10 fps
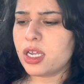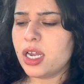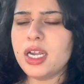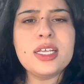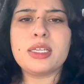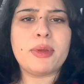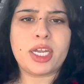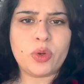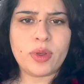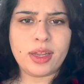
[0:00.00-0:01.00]
It doesn't
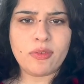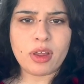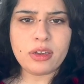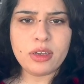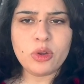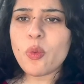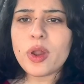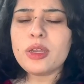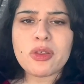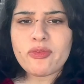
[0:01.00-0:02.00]
matter to anyone. No
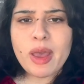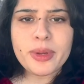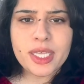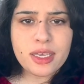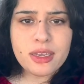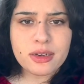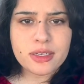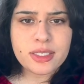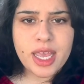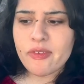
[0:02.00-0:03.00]
one in my family
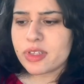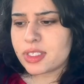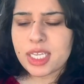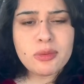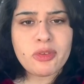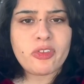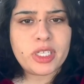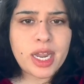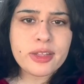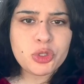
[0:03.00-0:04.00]
cares. They haven't seen me for
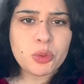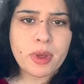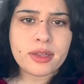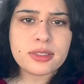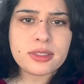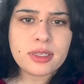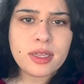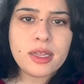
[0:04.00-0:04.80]
the last 2 months.